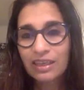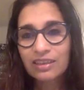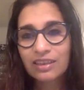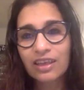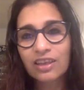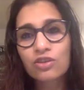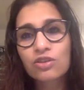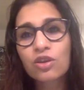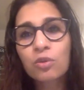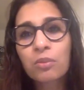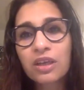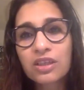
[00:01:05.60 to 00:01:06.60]
Thank you so
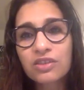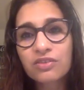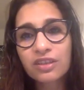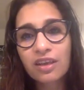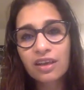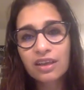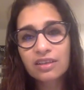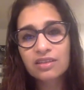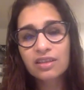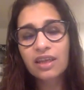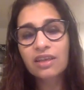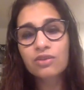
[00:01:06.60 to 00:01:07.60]
much, Vinayak.
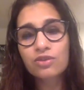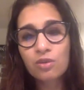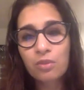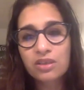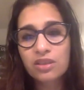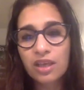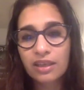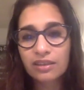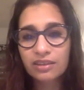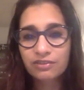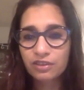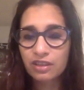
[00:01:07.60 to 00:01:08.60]
Thank you so much,
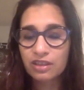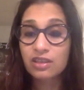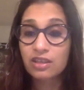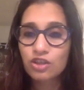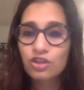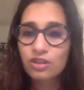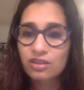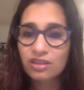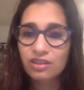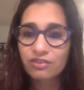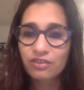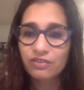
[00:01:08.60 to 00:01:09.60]
Saikat, for this
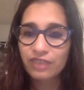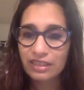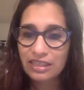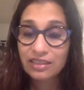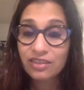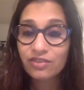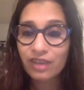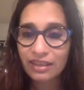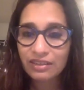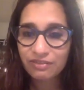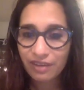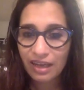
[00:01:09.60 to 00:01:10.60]
initiative of getting the right
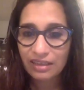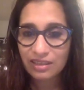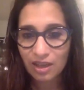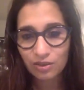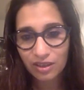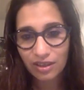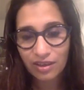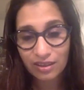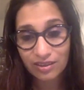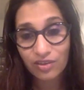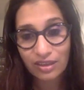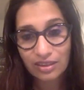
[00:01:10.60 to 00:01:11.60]
facts out there at
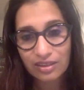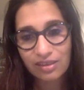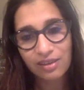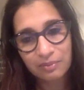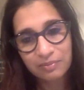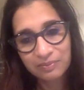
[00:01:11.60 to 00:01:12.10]
the right time.